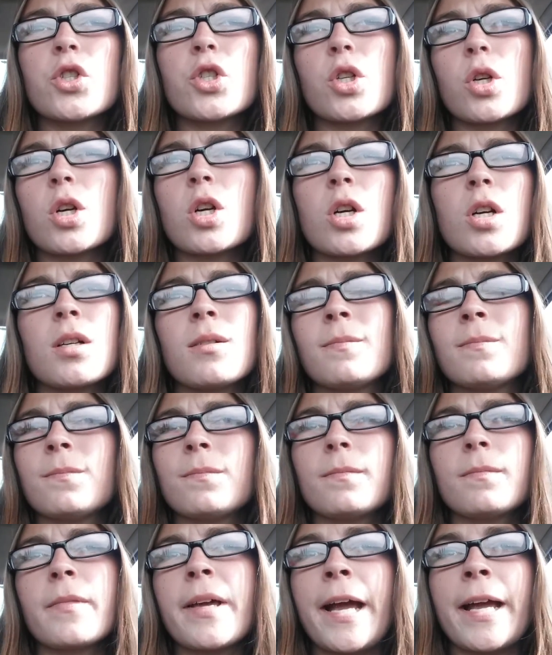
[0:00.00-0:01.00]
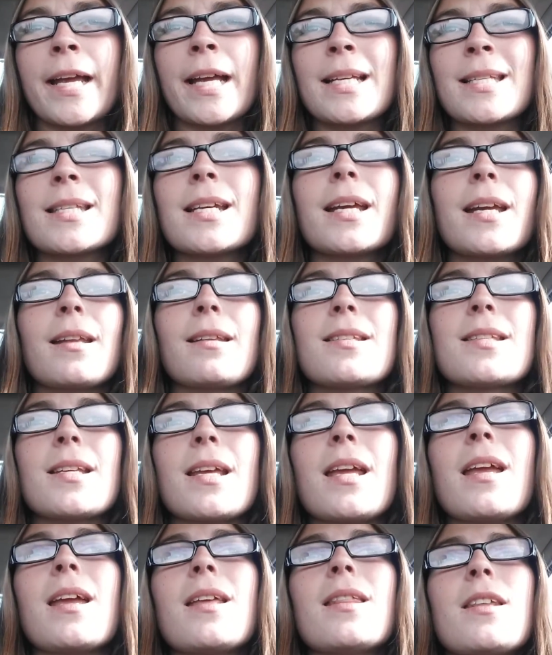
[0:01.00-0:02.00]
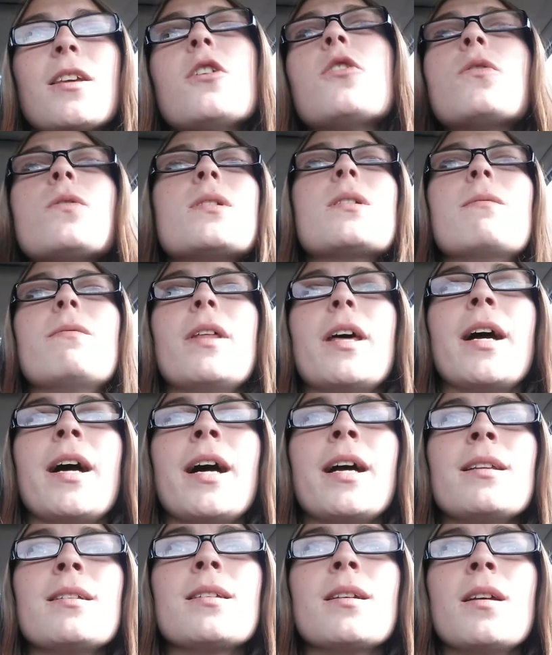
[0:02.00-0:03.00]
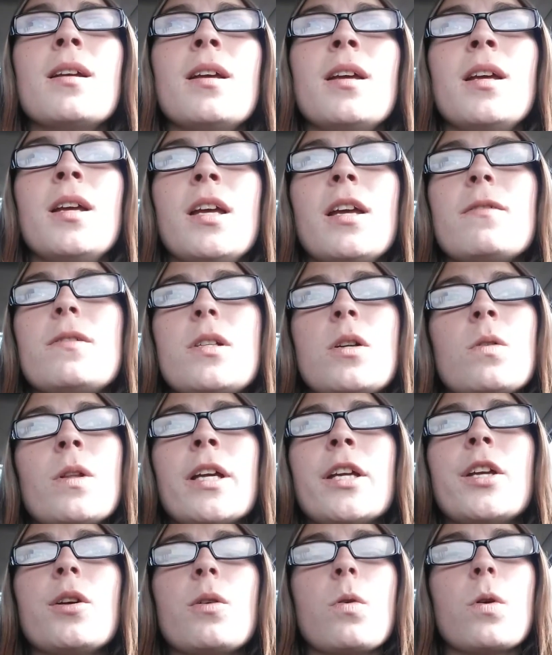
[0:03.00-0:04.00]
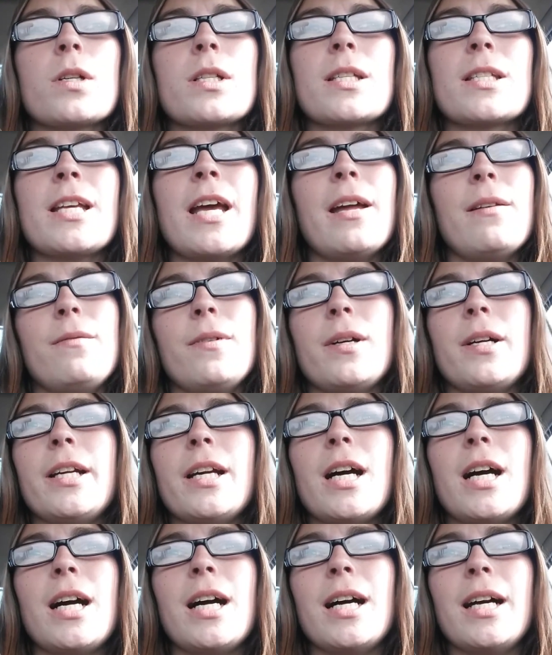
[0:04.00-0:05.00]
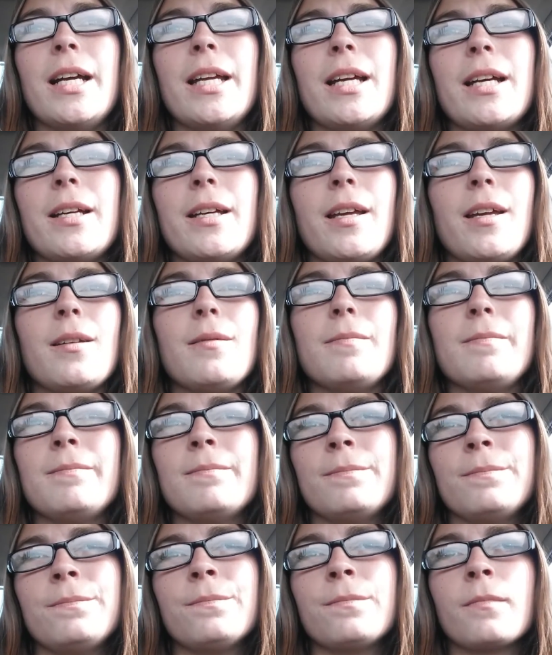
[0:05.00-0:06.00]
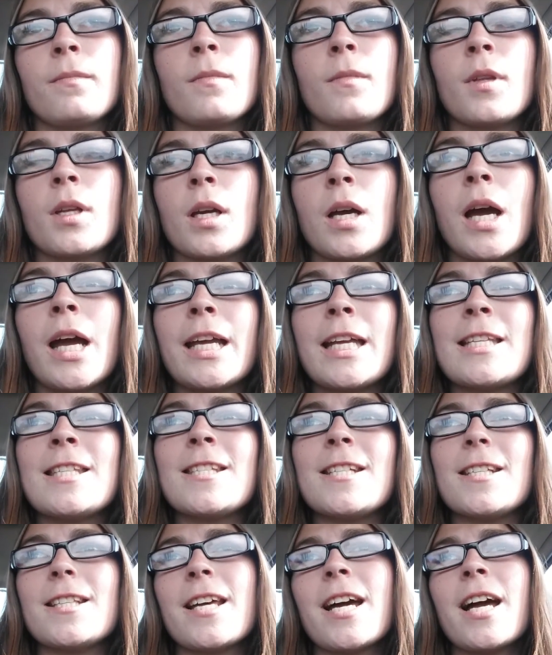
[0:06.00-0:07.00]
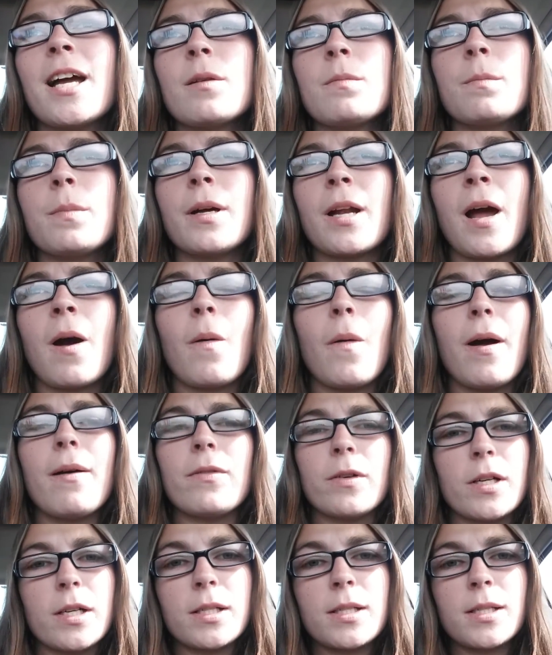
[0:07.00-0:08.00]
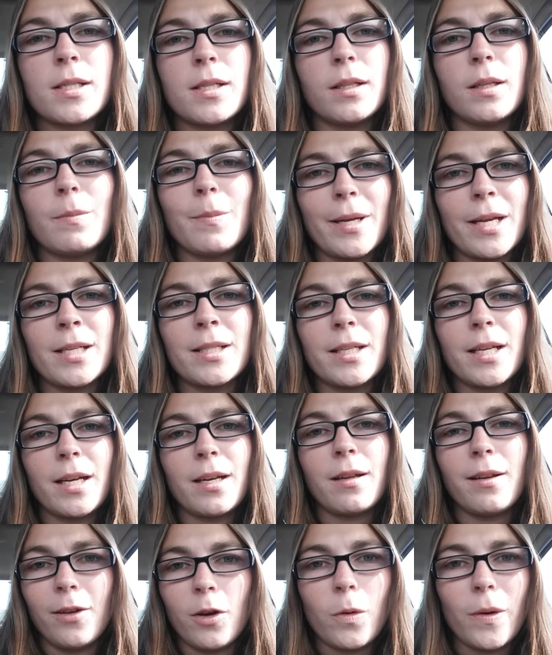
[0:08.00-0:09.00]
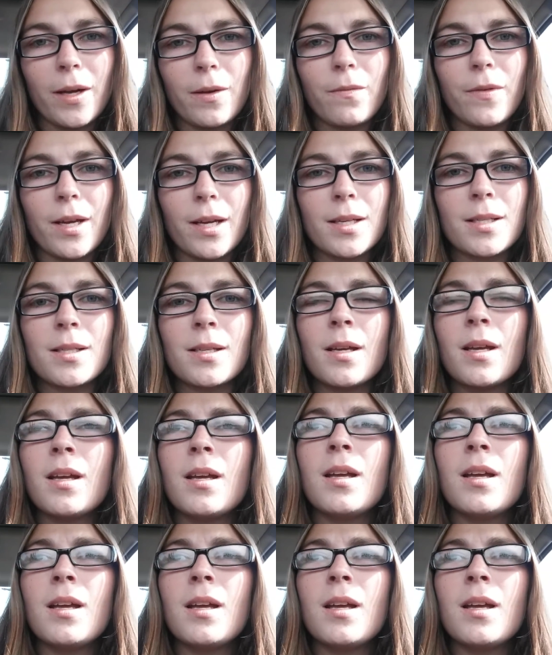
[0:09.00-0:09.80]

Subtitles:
sure, I guess I could see the use of that. If you don't like your horse's head very high, I could see that. But however, it's still a band-aid and a quick fix.